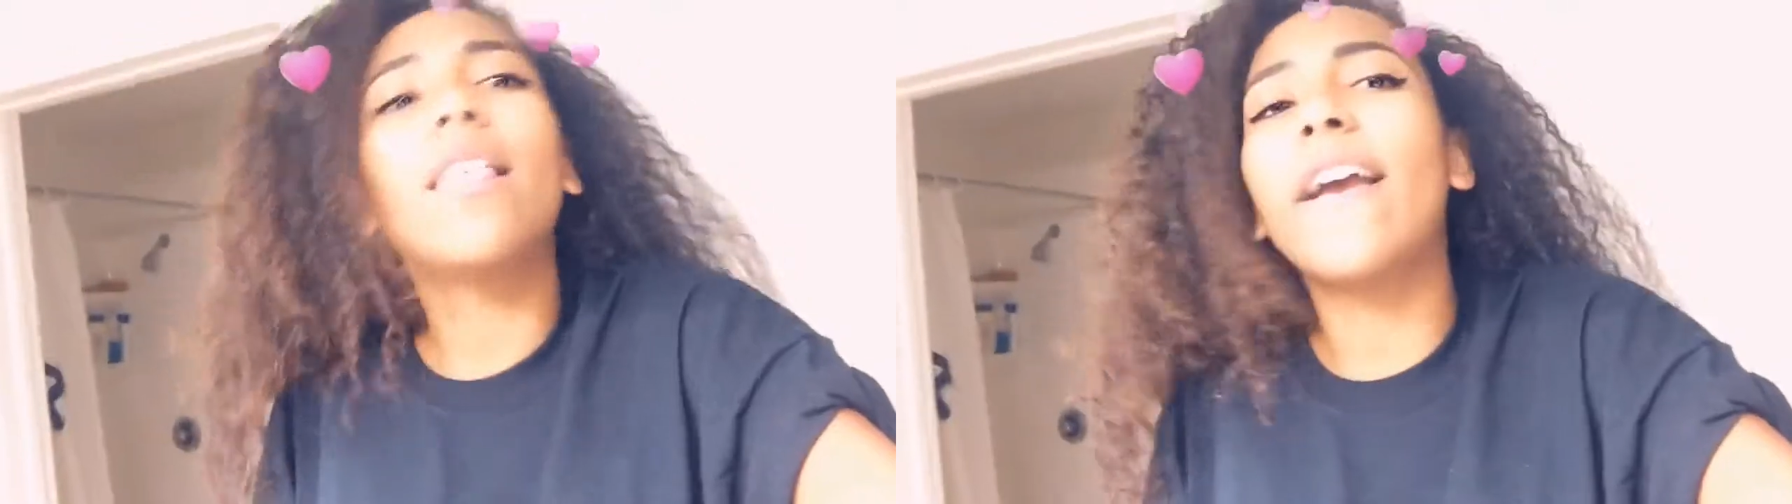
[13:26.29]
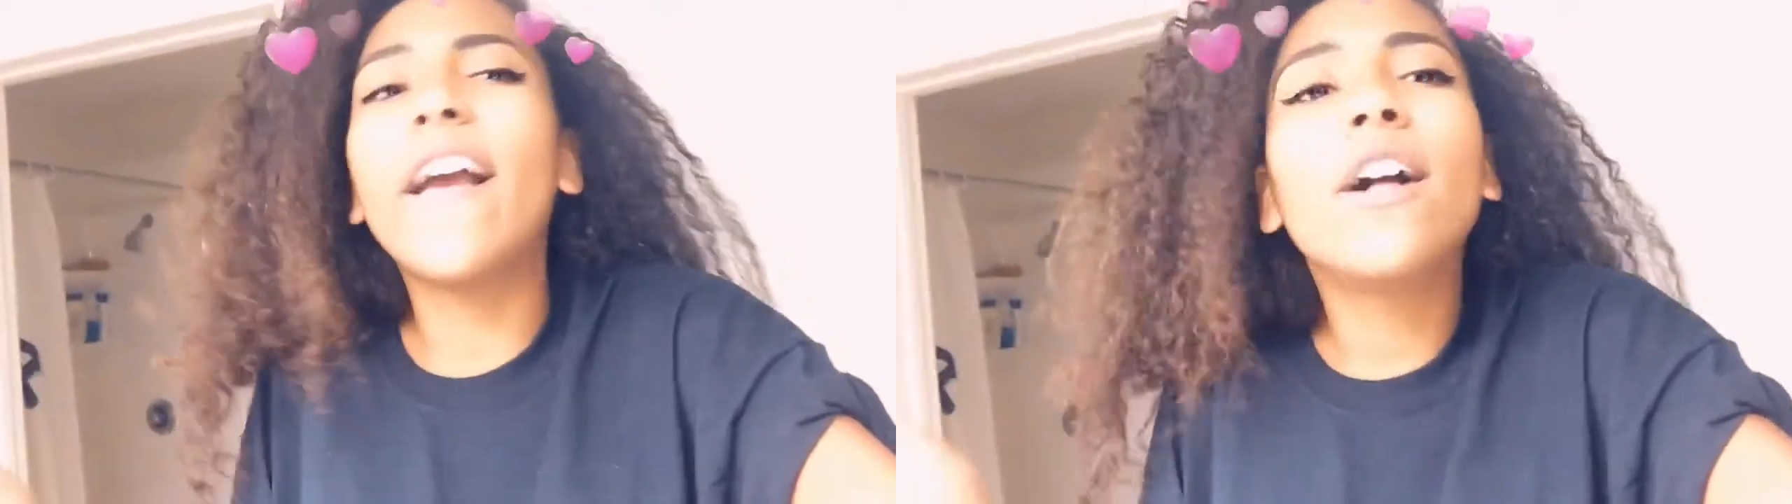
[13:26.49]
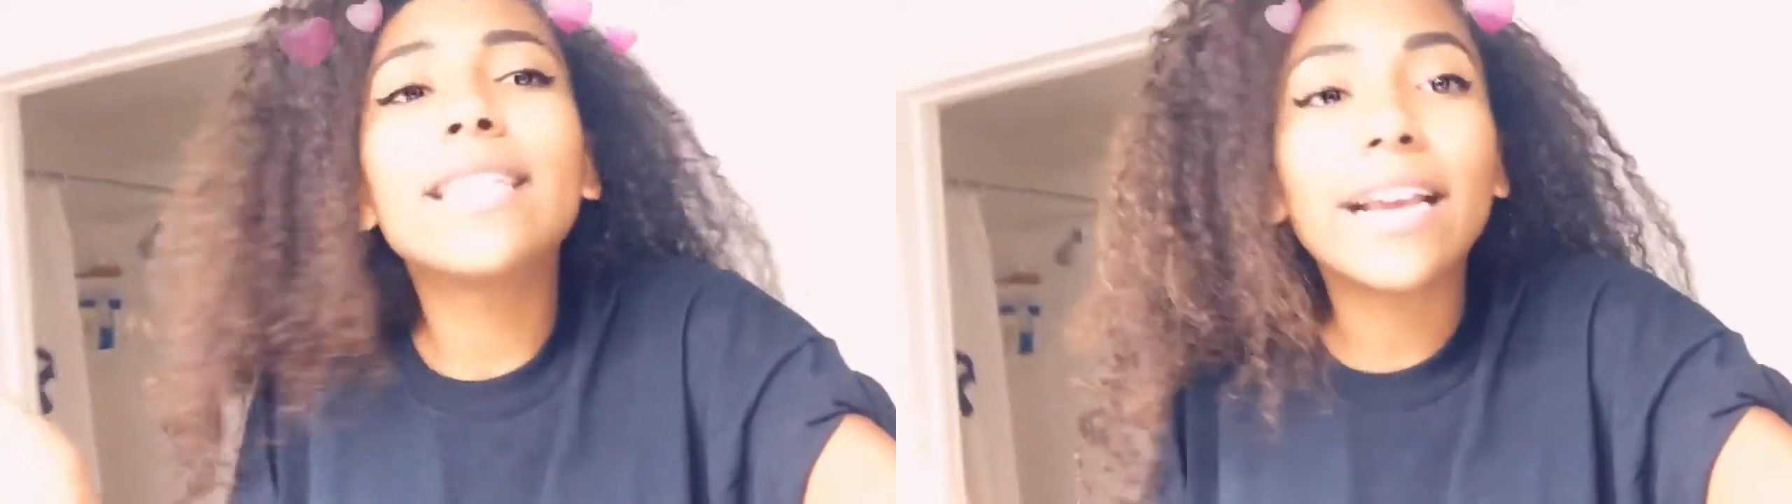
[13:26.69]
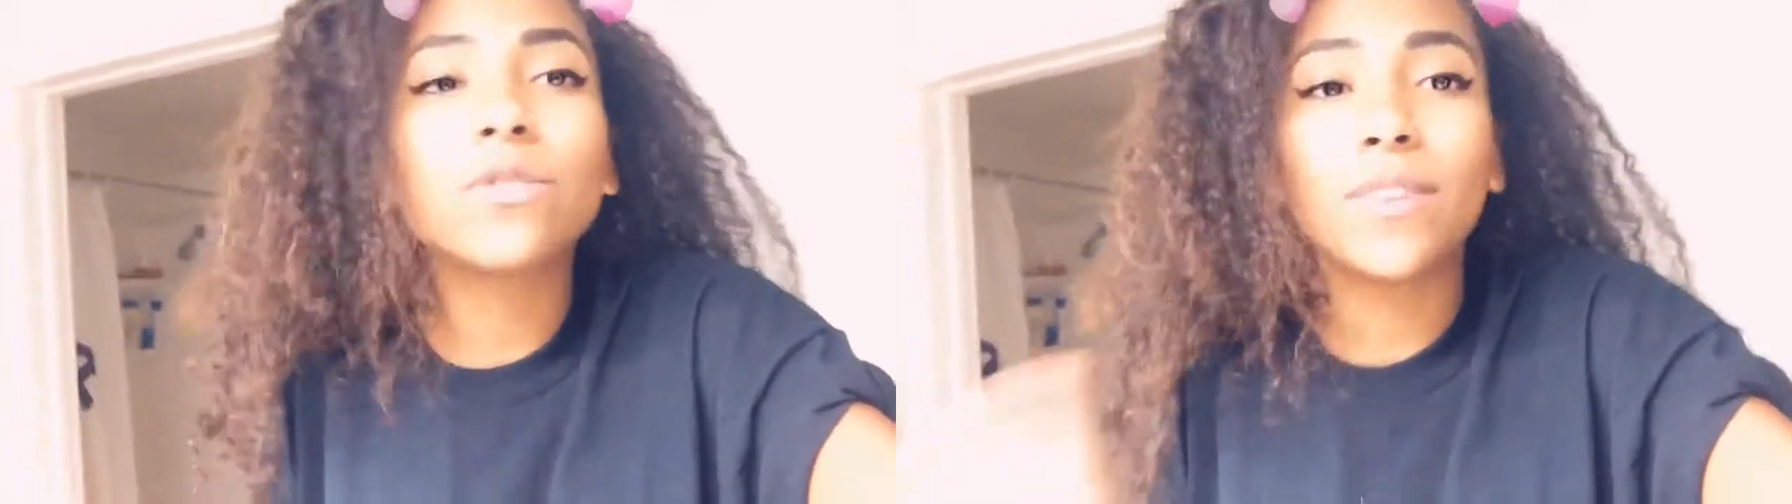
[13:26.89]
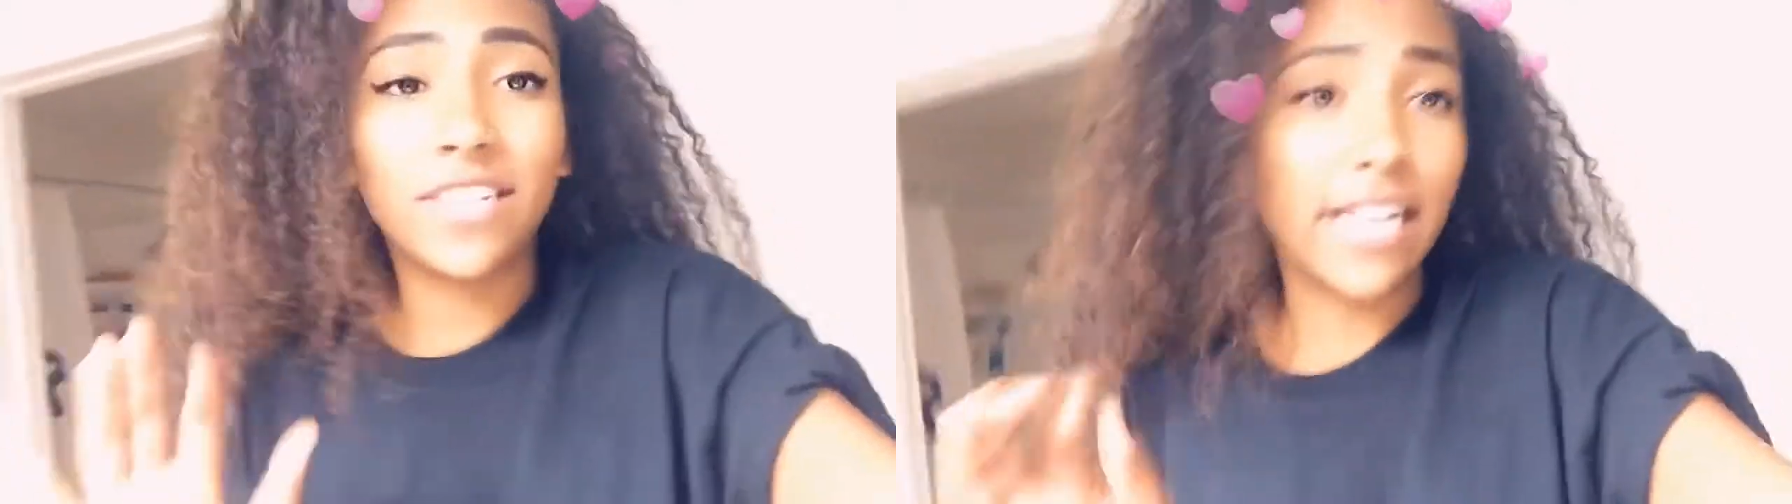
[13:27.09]
I held hands
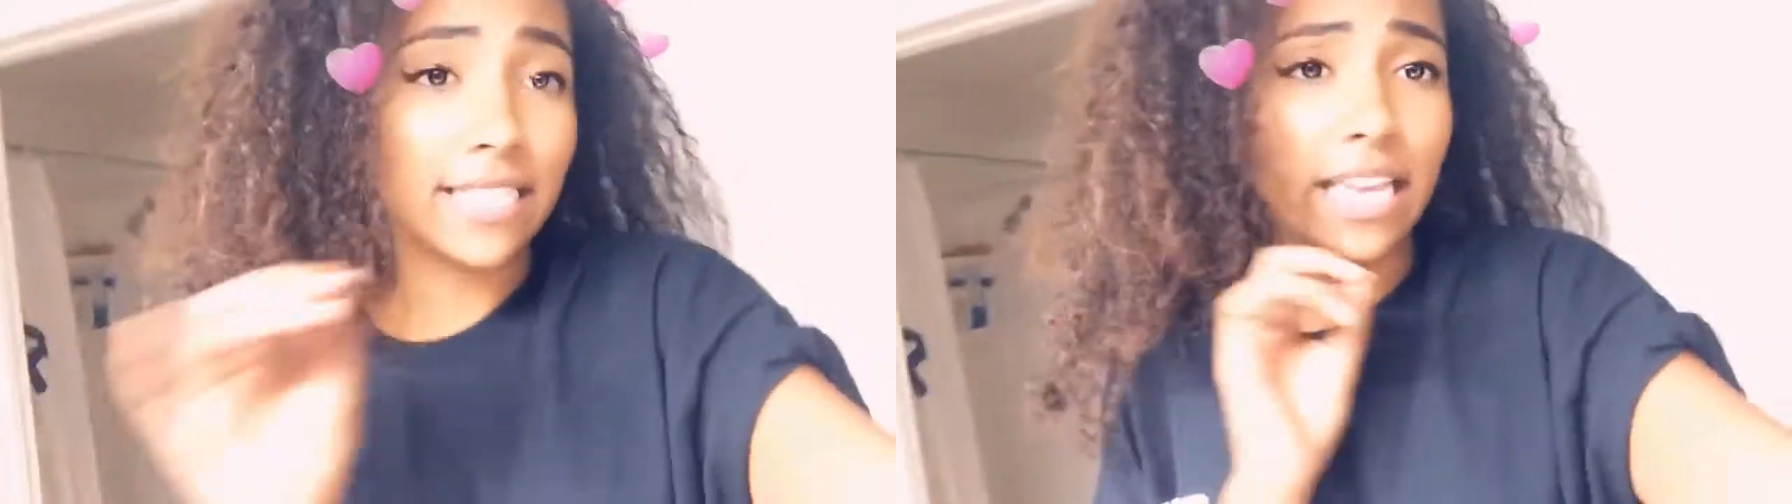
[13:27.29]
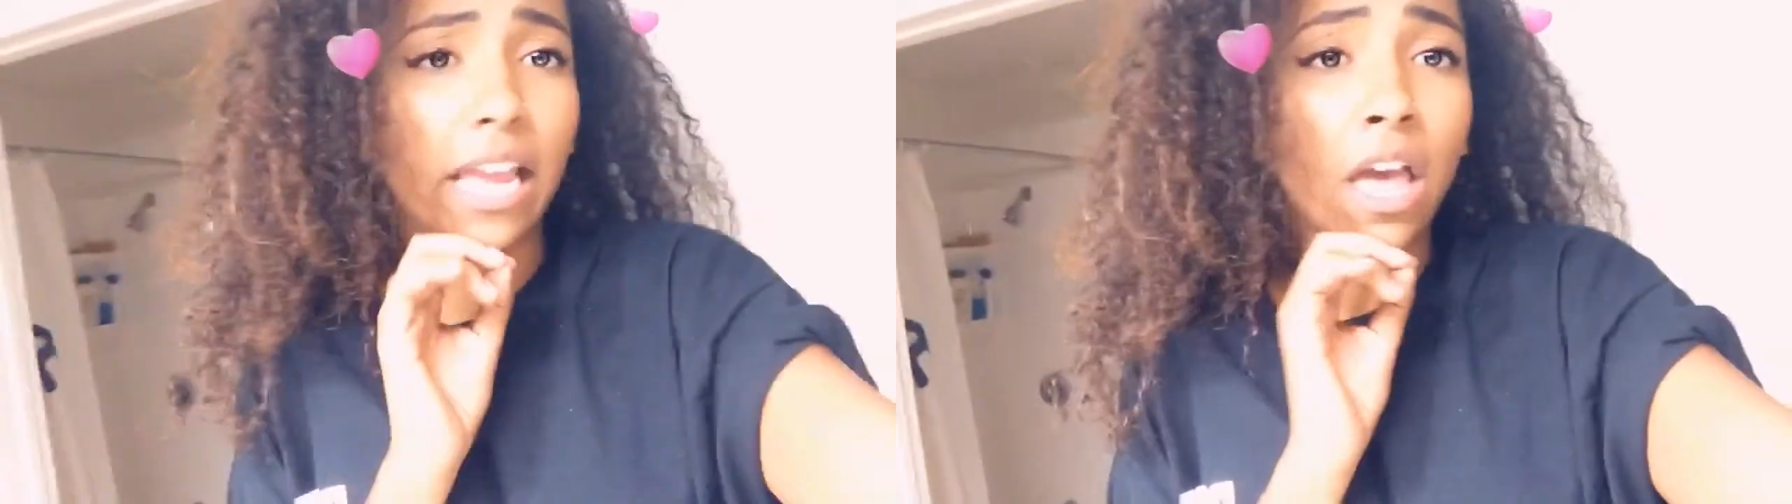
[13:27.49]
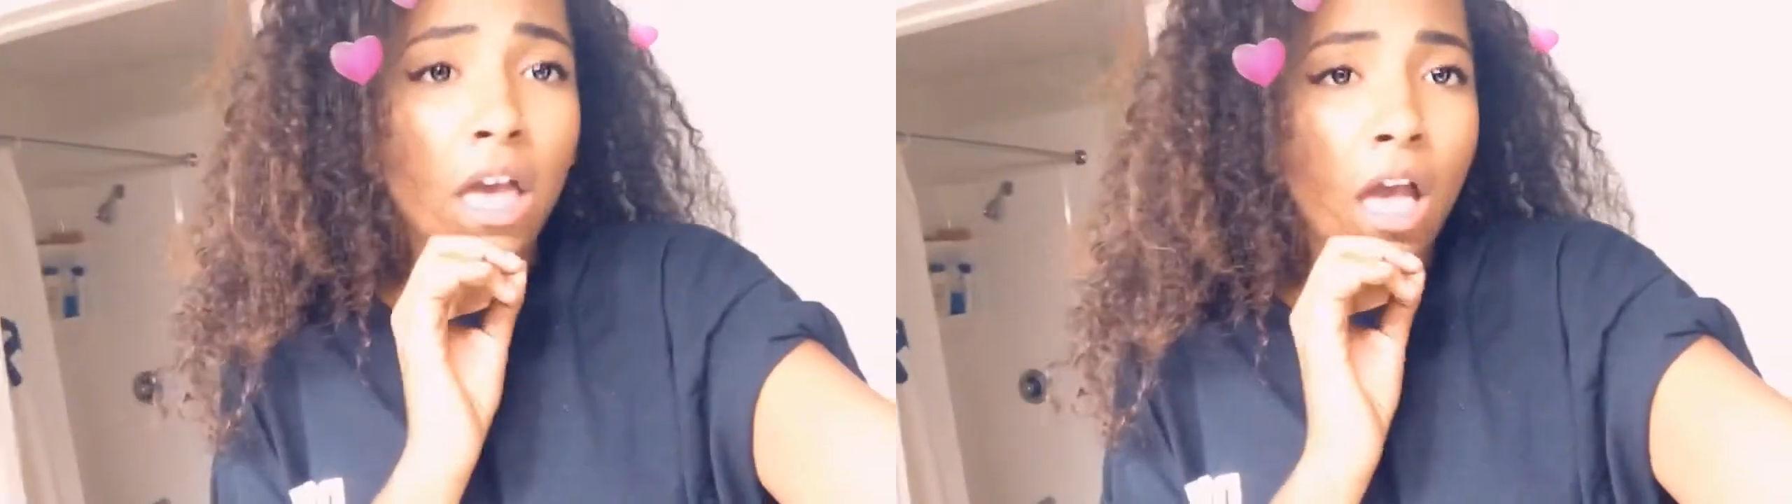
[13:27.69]
with Chance, like,